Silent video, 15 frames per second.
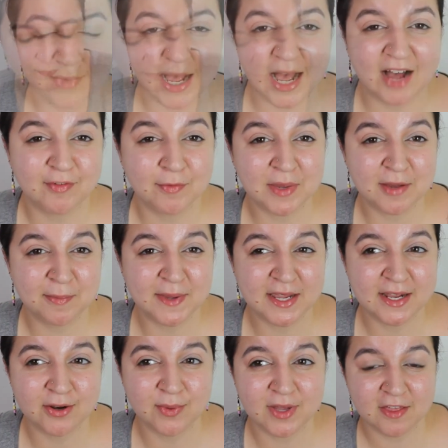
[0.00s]
I have a bit of
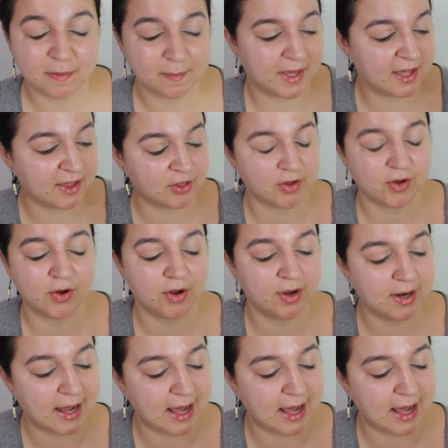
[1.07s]
P. Louise base on,